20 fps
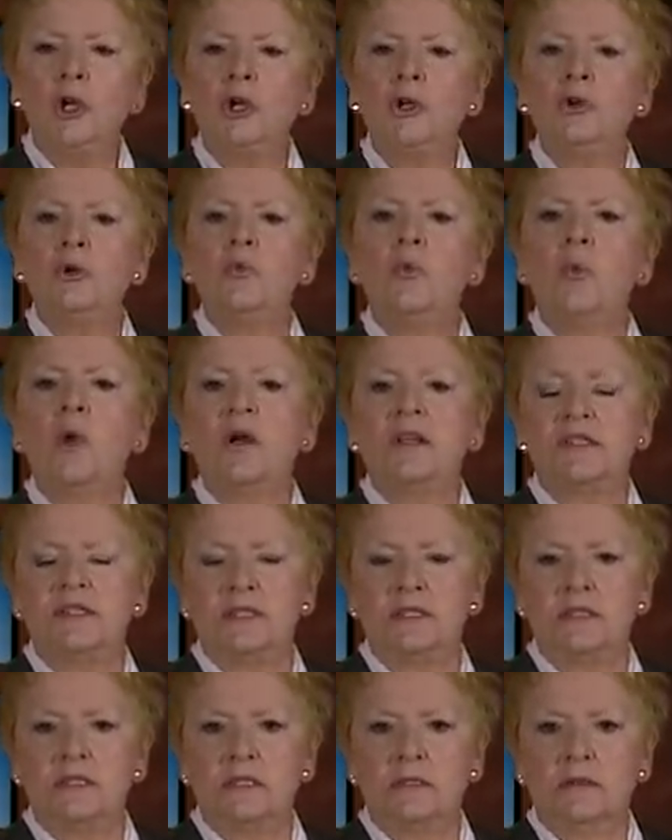Who was
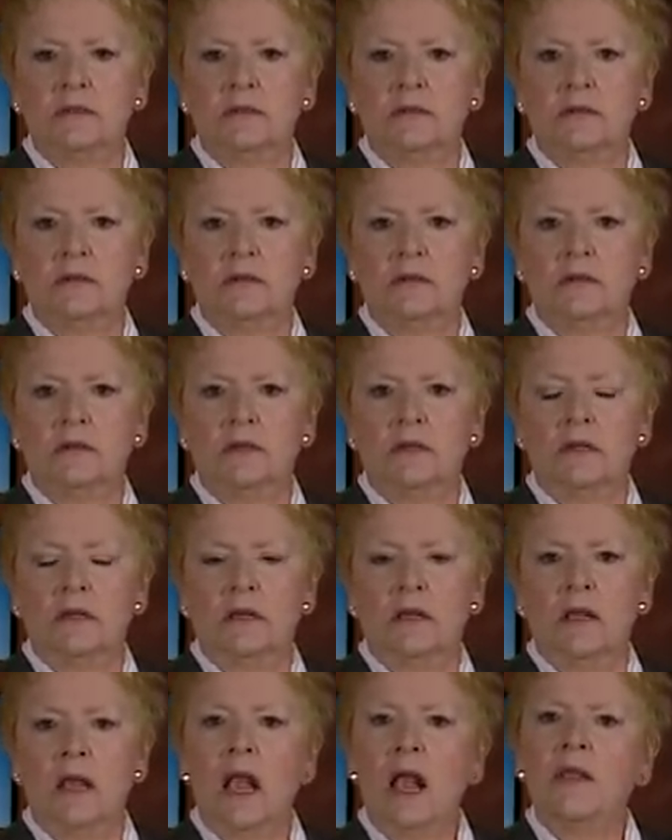it
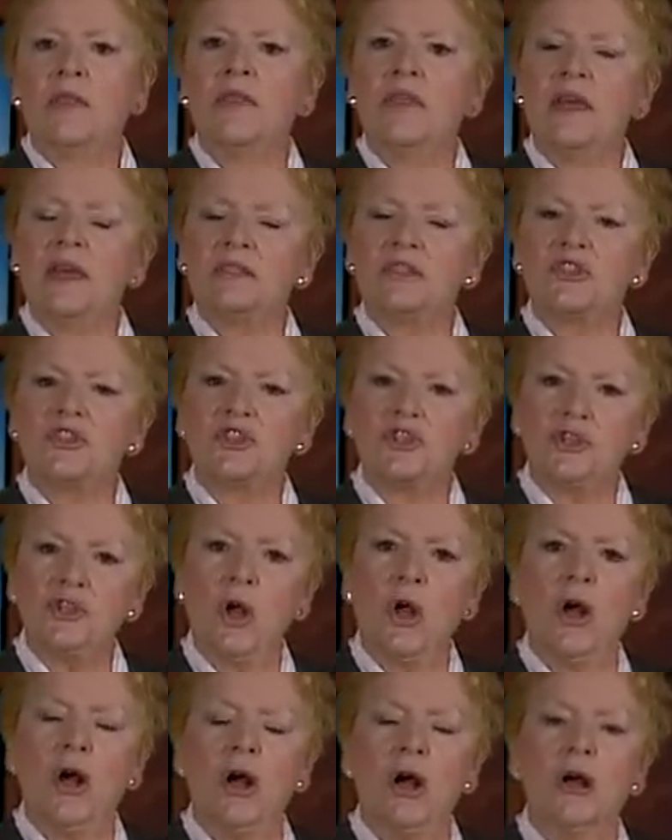that
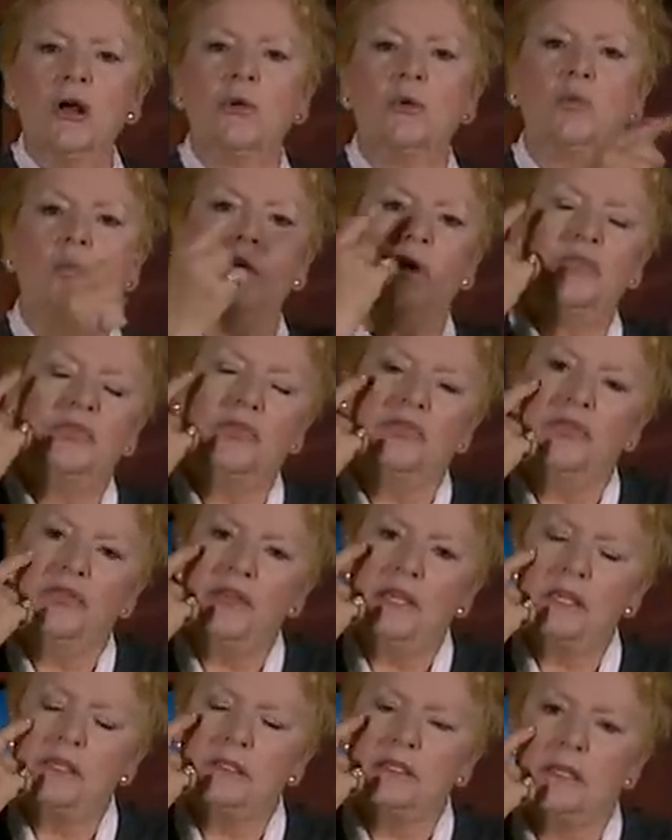saw with
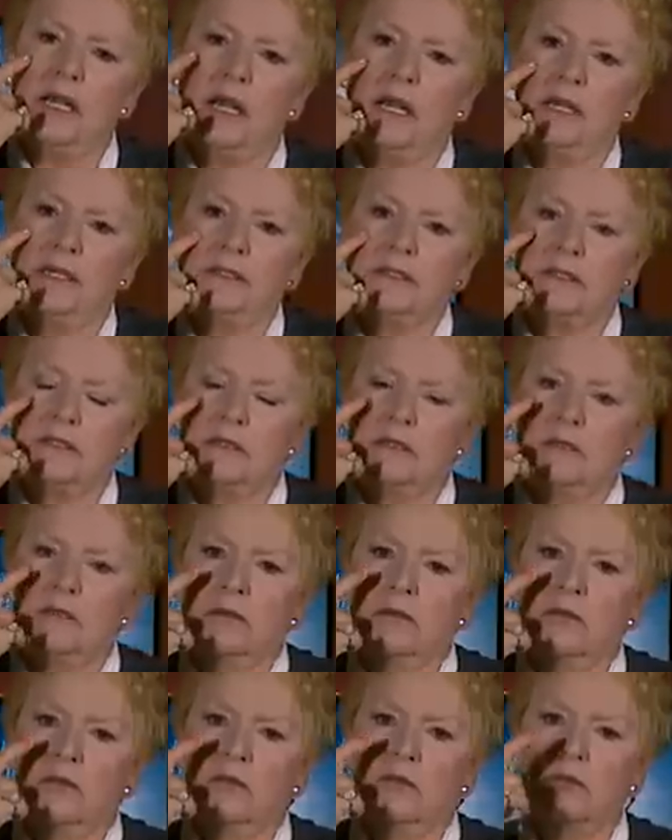these eyes
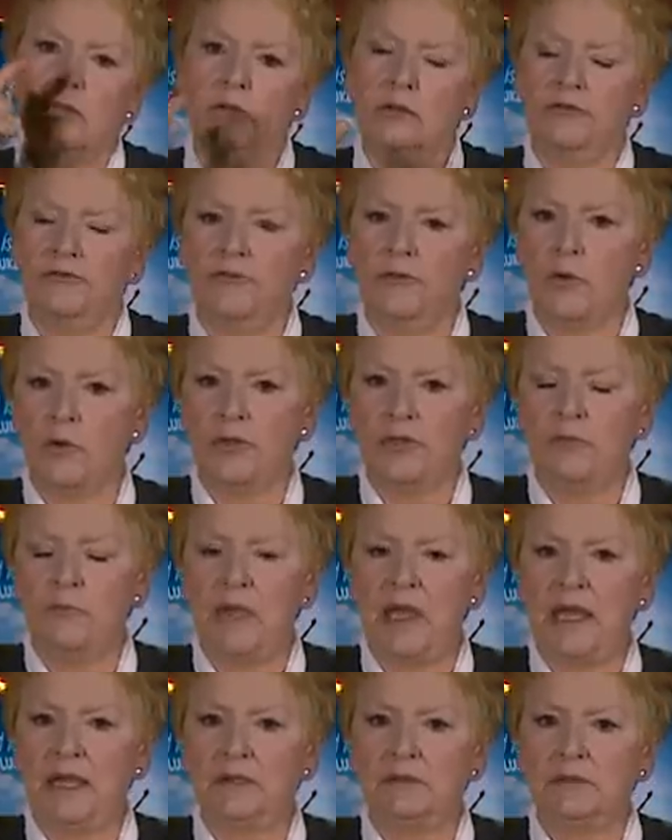the fourth
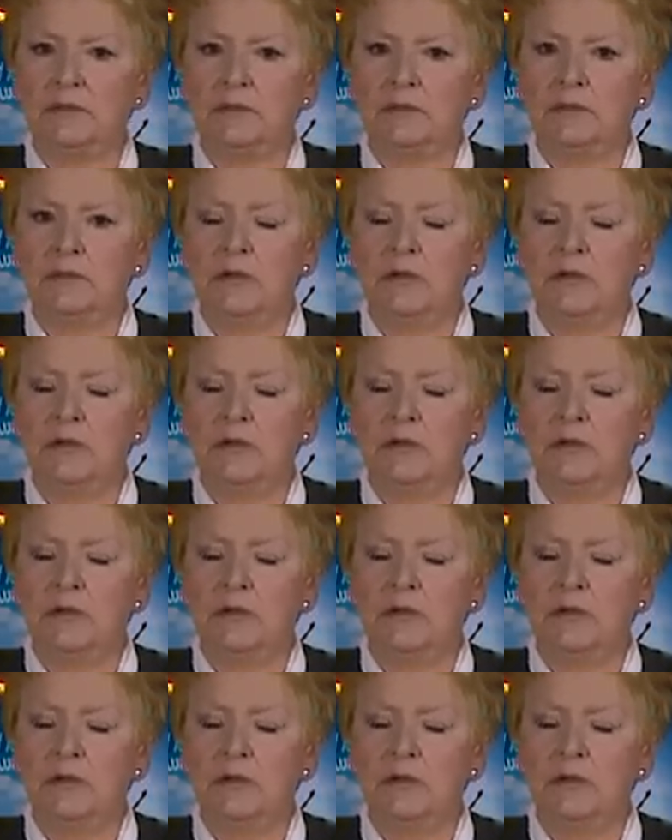man?